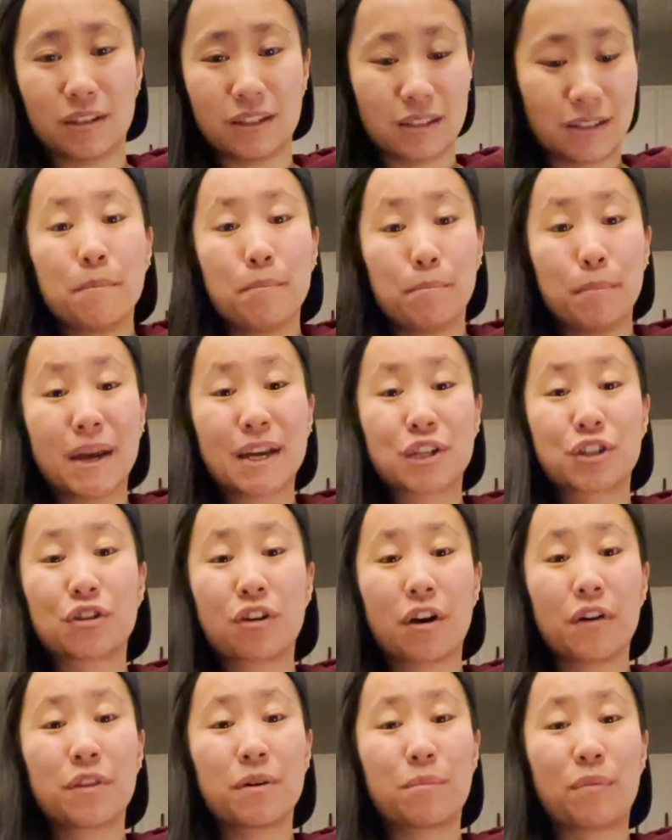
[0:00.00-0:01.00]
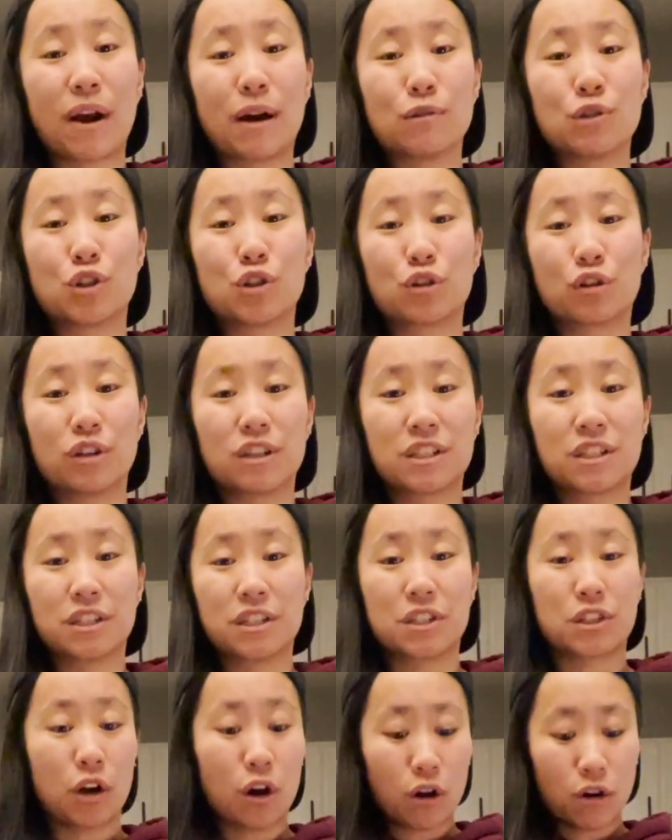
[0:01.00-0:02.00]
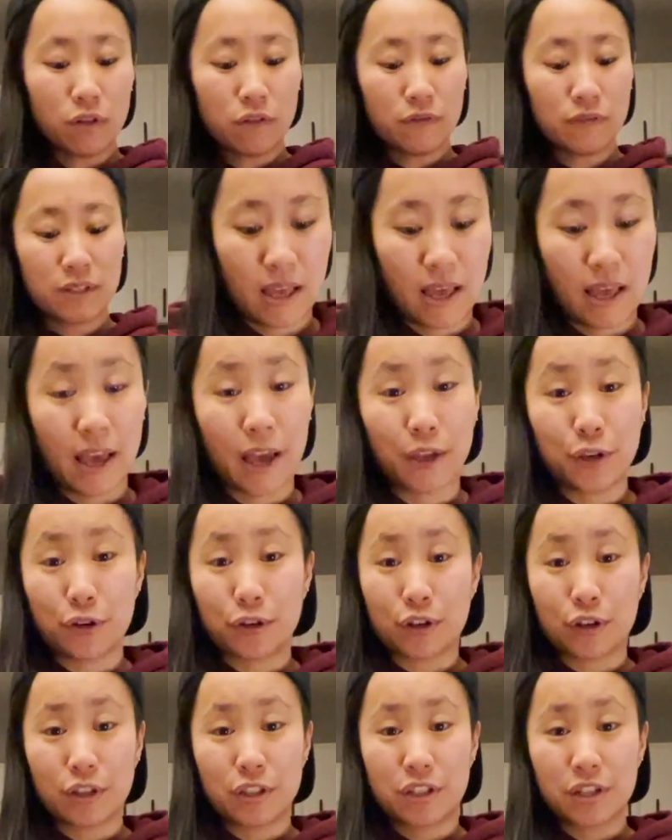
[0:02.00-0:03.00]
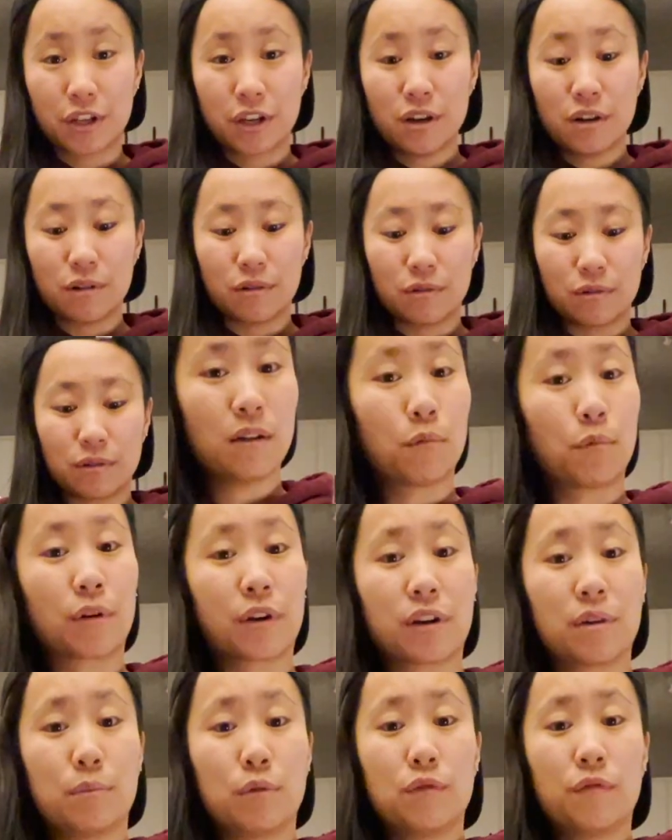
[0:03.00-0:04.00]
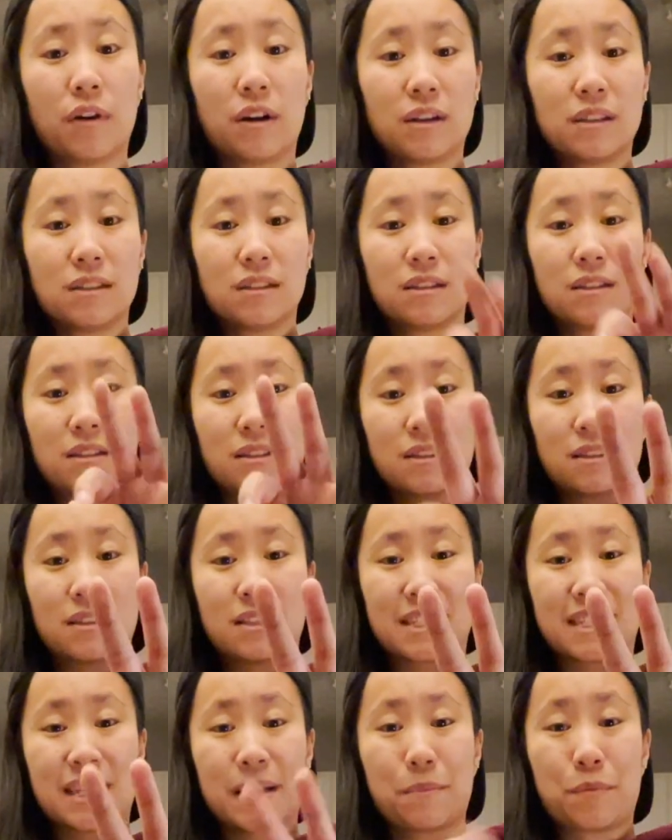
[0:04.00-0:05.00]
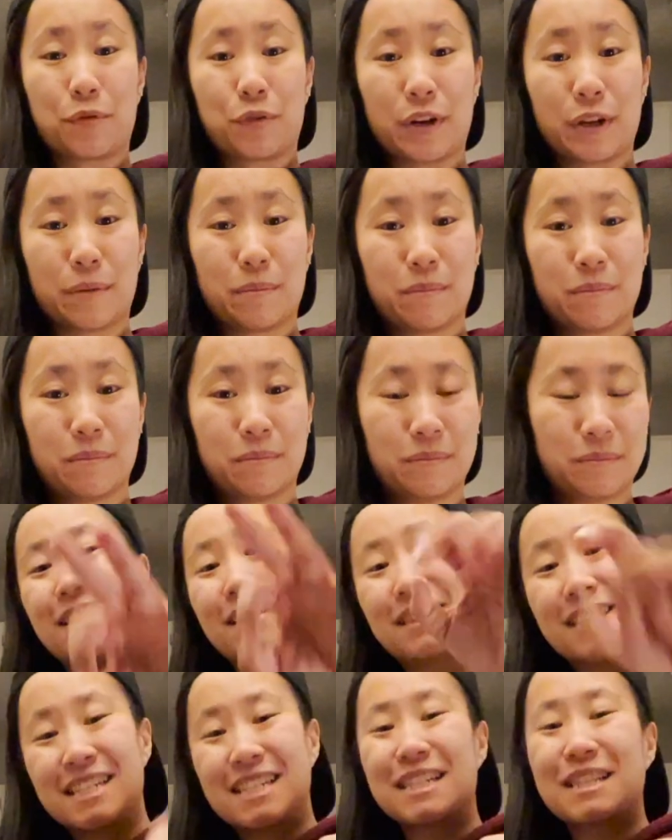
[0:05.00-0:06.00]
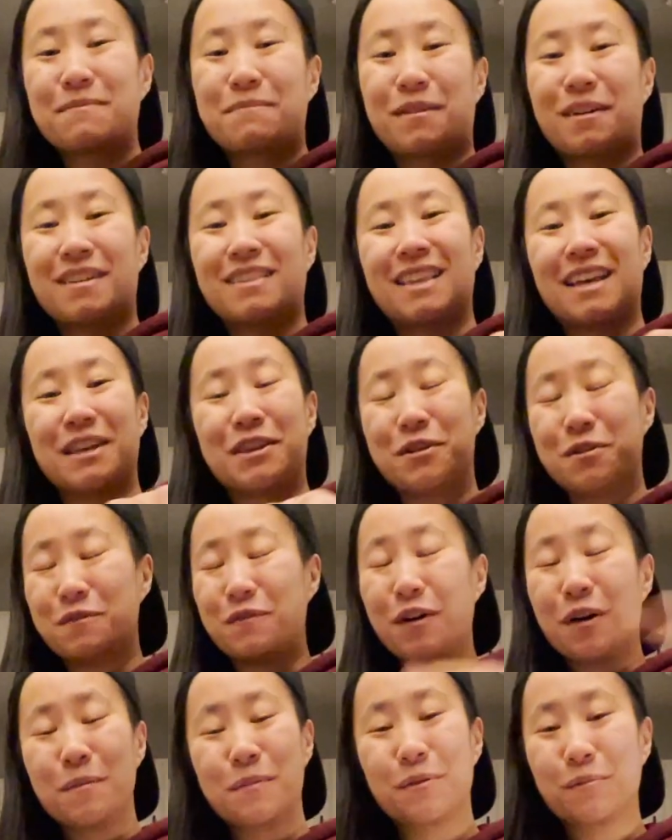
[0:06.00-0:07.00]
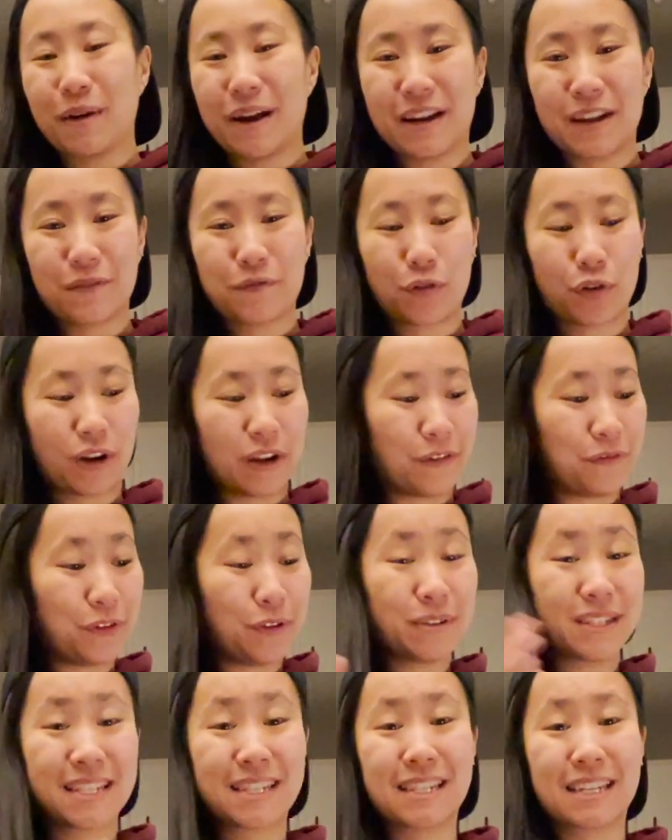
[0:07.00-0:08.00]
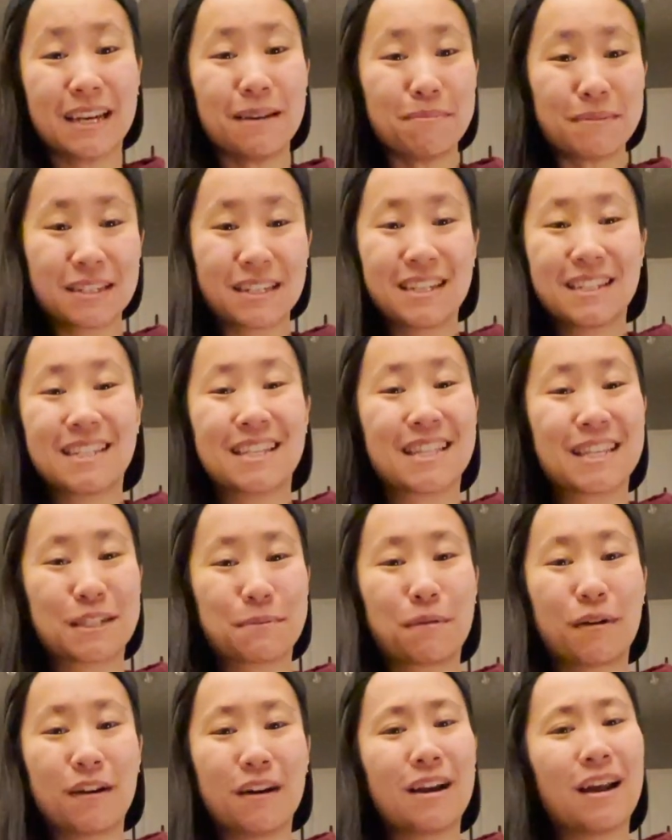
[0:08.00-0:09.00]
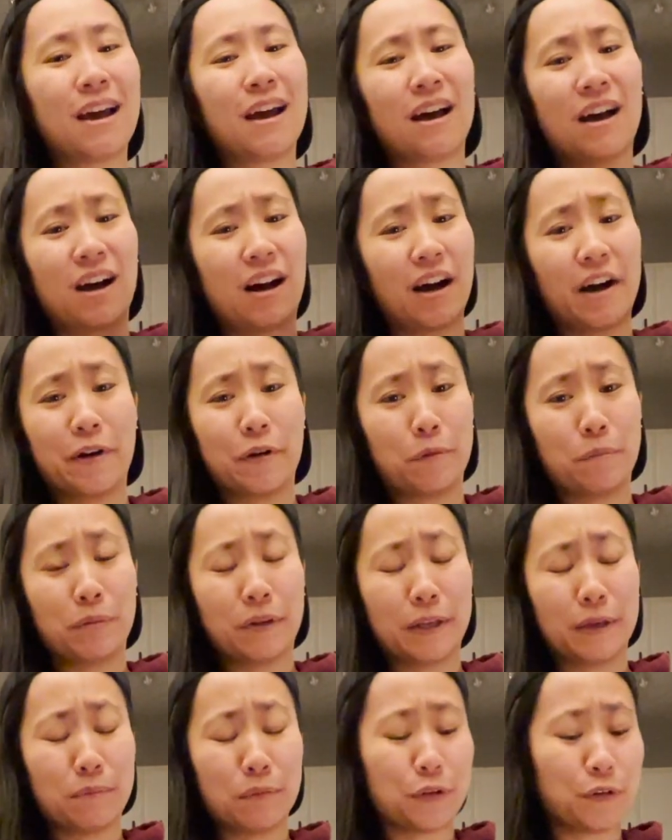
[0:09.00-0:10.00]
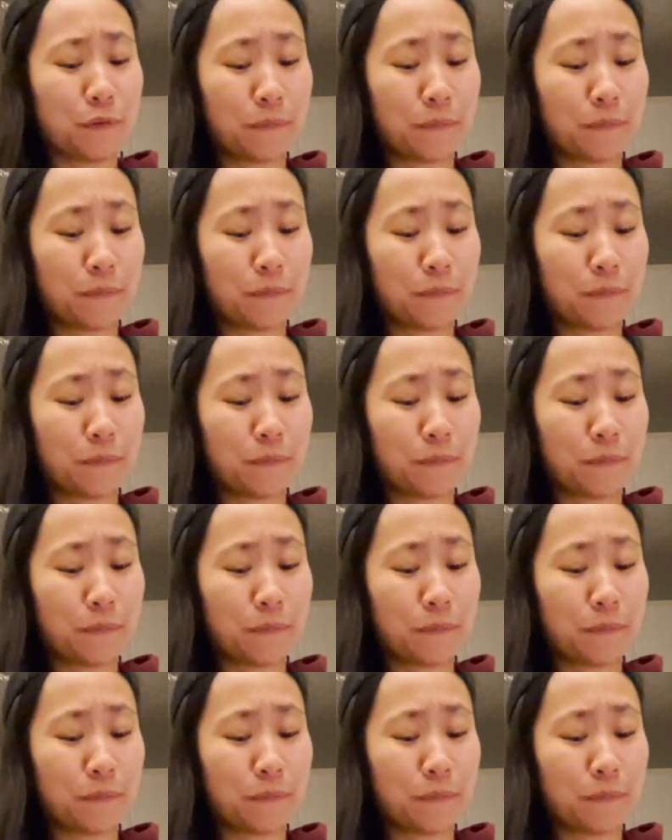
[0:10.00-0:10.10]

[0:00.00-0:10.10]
it. Make sure all the brown sugar is dissolved and you're good to go. We're gonna move on to step 3. This is the part that you've all been waiting for. If you skipped to this part, I don't blame you.